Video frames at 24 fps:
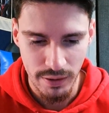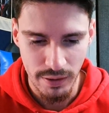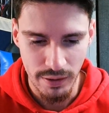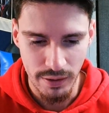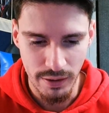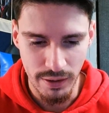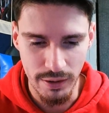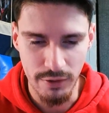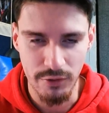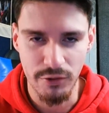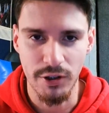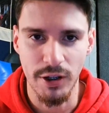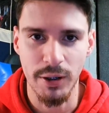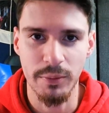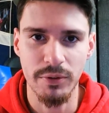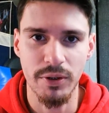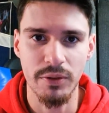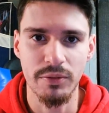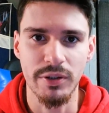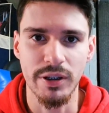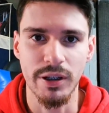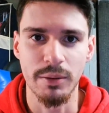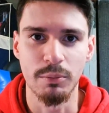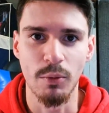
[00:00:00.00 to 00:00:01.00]
in terms
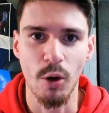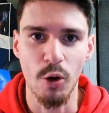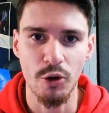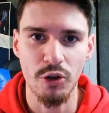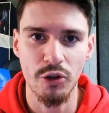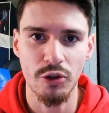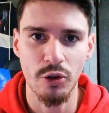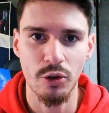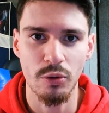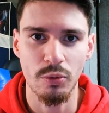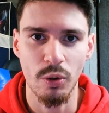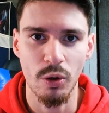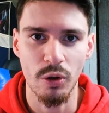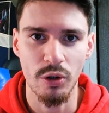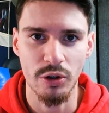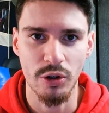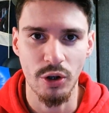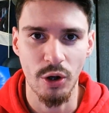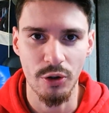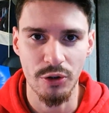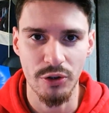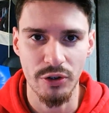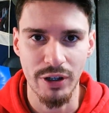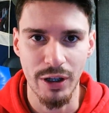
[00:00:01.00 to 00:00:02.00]
of the emotional roller
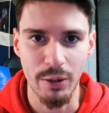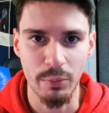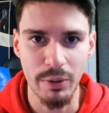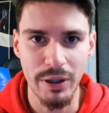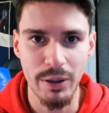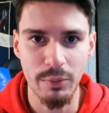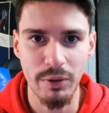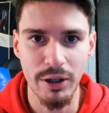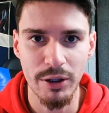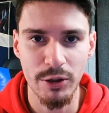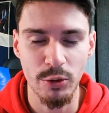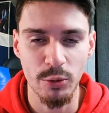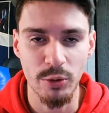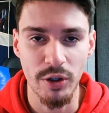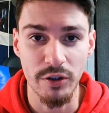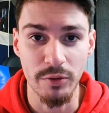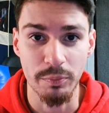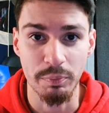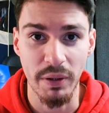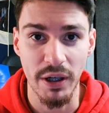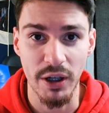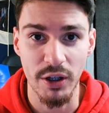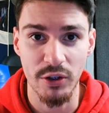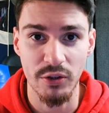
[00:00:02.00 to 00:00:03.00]
coaster that we went through as
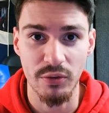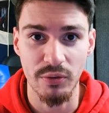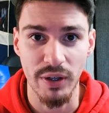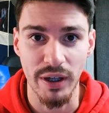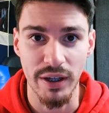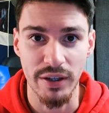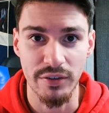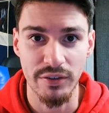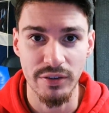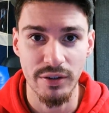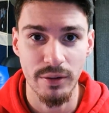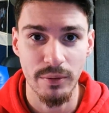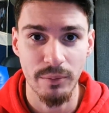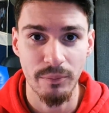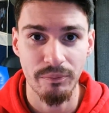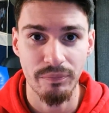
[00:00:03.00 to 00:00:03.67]
Bears fans,